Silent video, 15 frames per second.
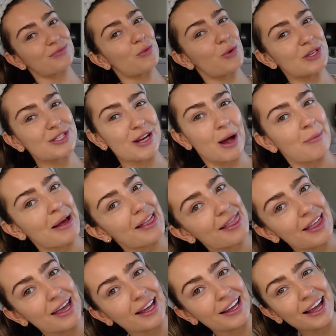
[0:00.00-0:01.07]
was not my
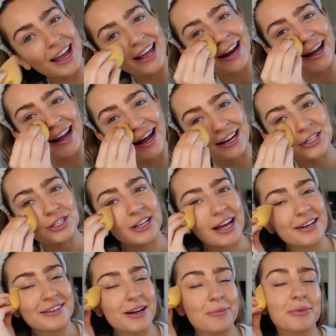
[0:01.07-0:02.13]
thing, and I actually
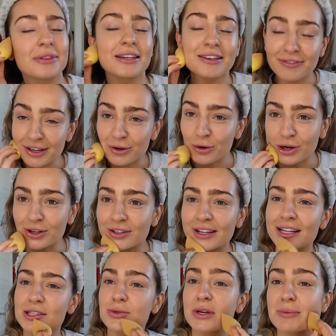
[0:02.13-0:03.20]
ended up leaving Oracle
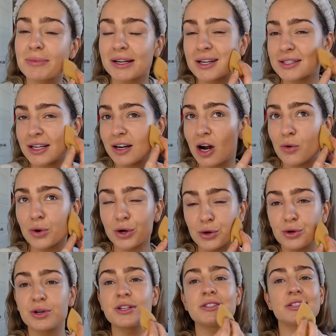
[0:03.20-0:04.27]
NetSuite because I got
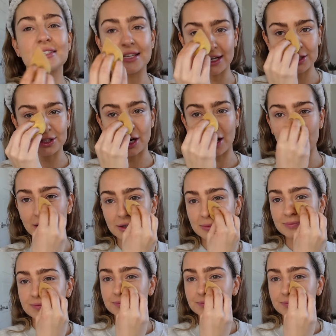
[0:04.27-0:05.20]
recruited to TikTok.